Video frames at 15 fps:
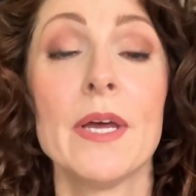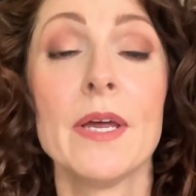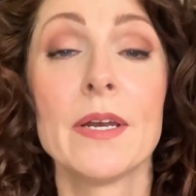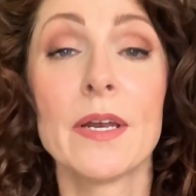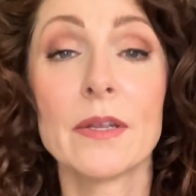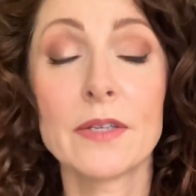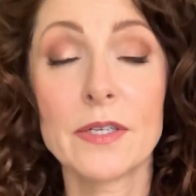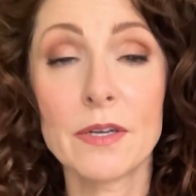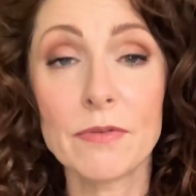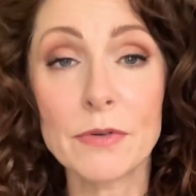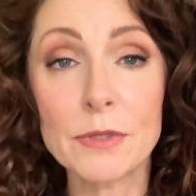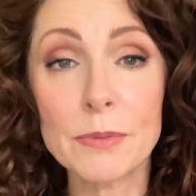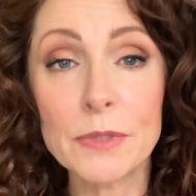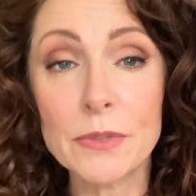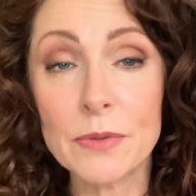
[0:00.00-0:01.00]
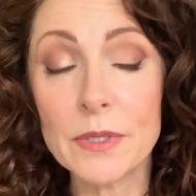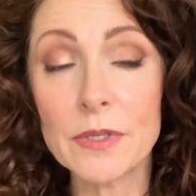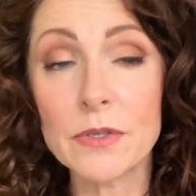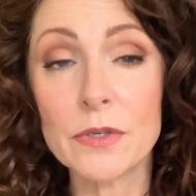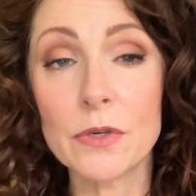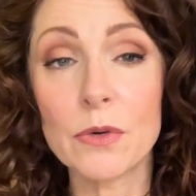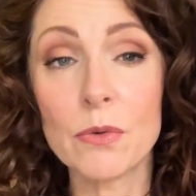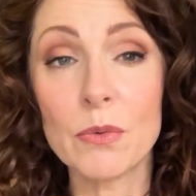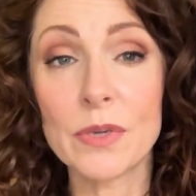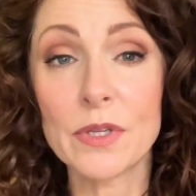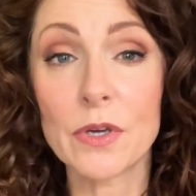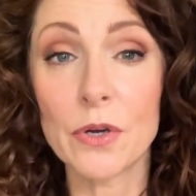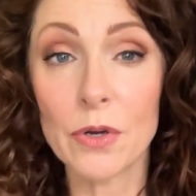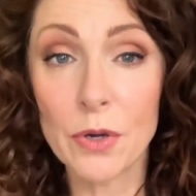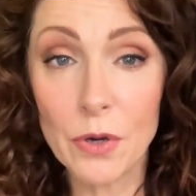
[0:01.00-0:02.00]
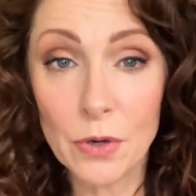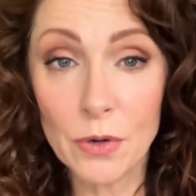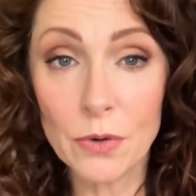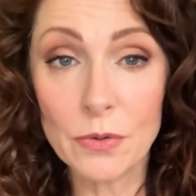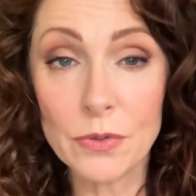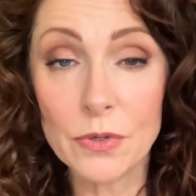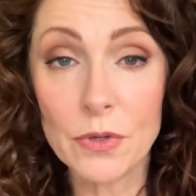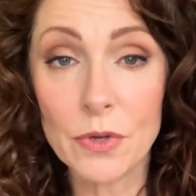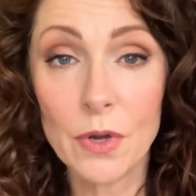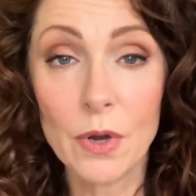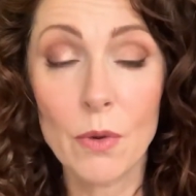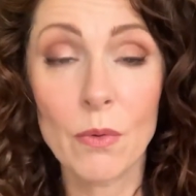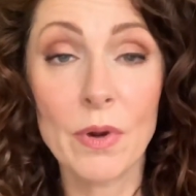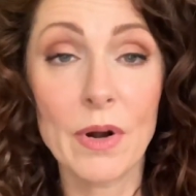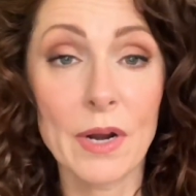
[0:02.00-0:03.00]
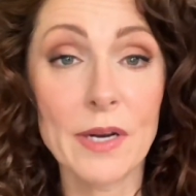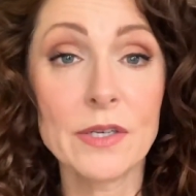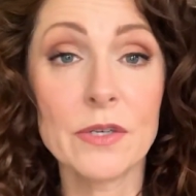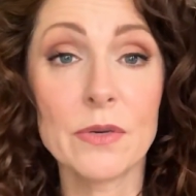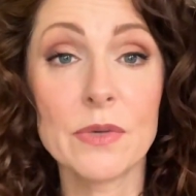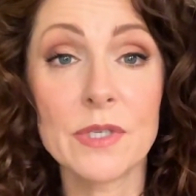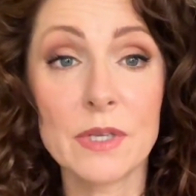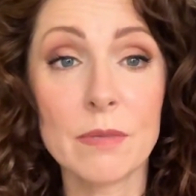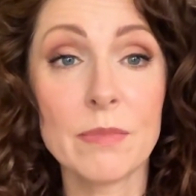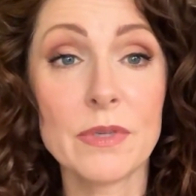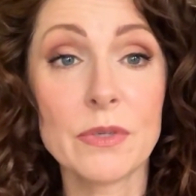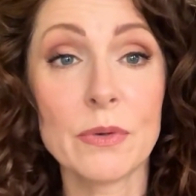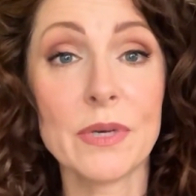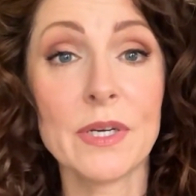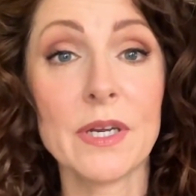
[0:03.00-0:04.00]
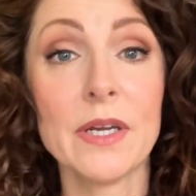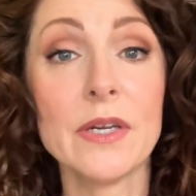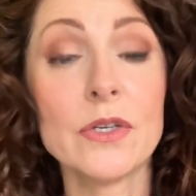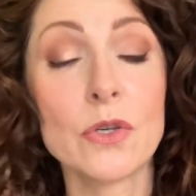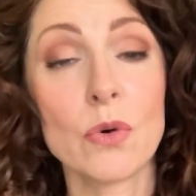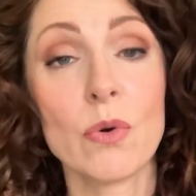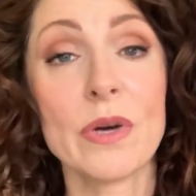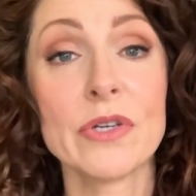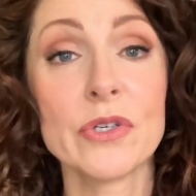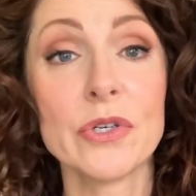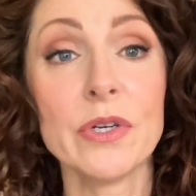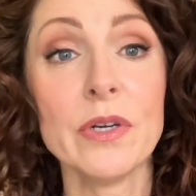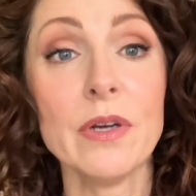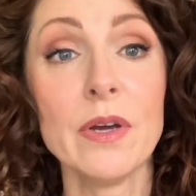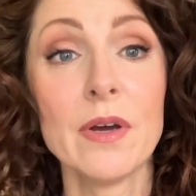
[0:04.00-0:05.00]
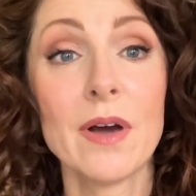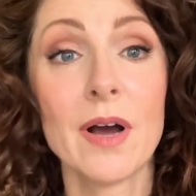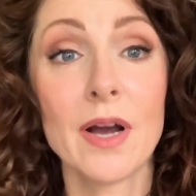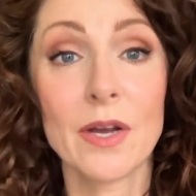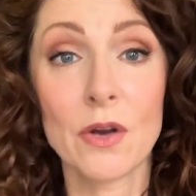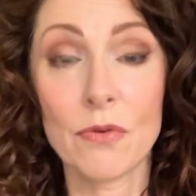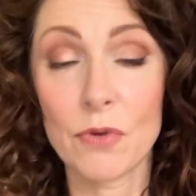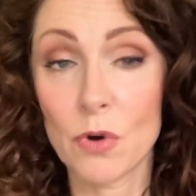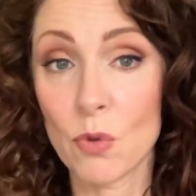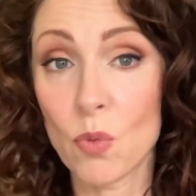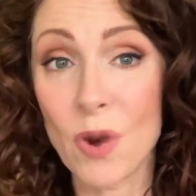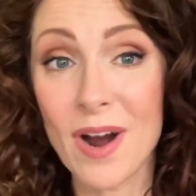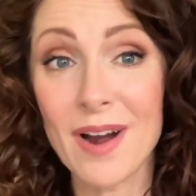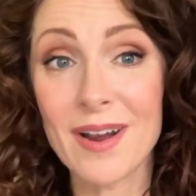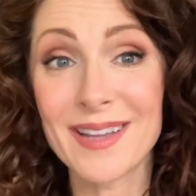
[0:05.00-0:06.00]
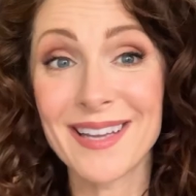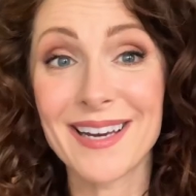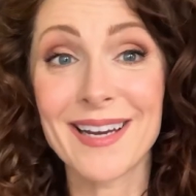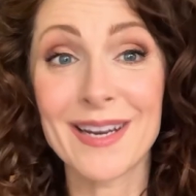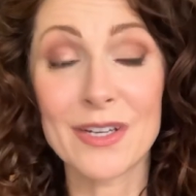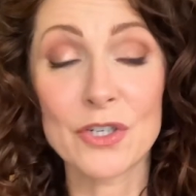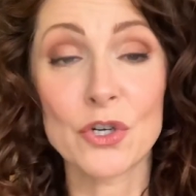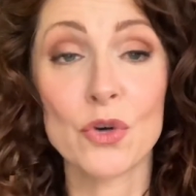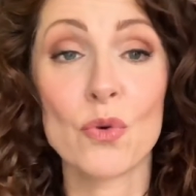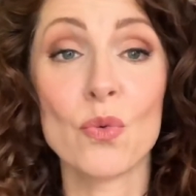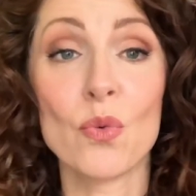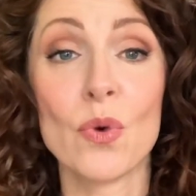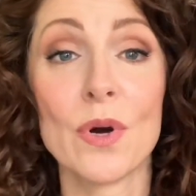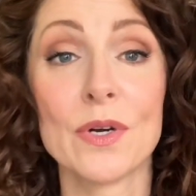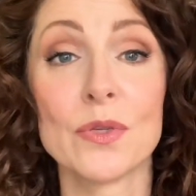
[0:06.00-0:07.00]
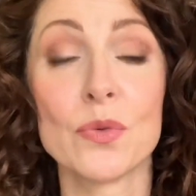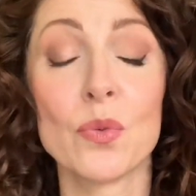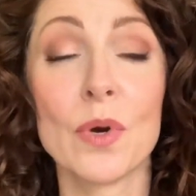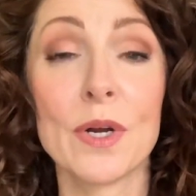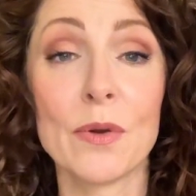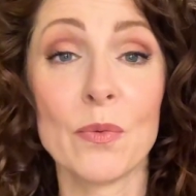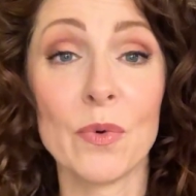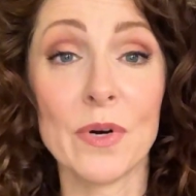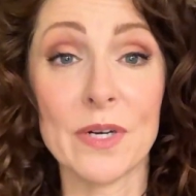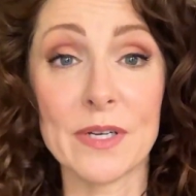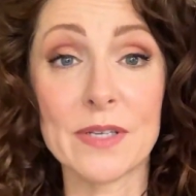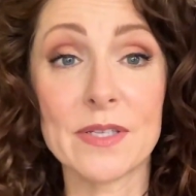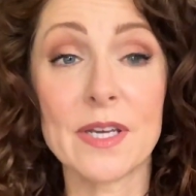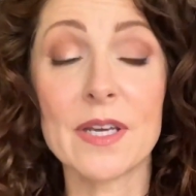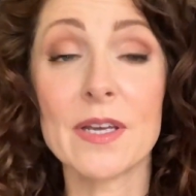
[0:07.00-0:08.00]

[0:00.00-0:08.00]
Now the difference between the 2, with Kahoot, what I do is in between each question, I go over why that answer was what it was.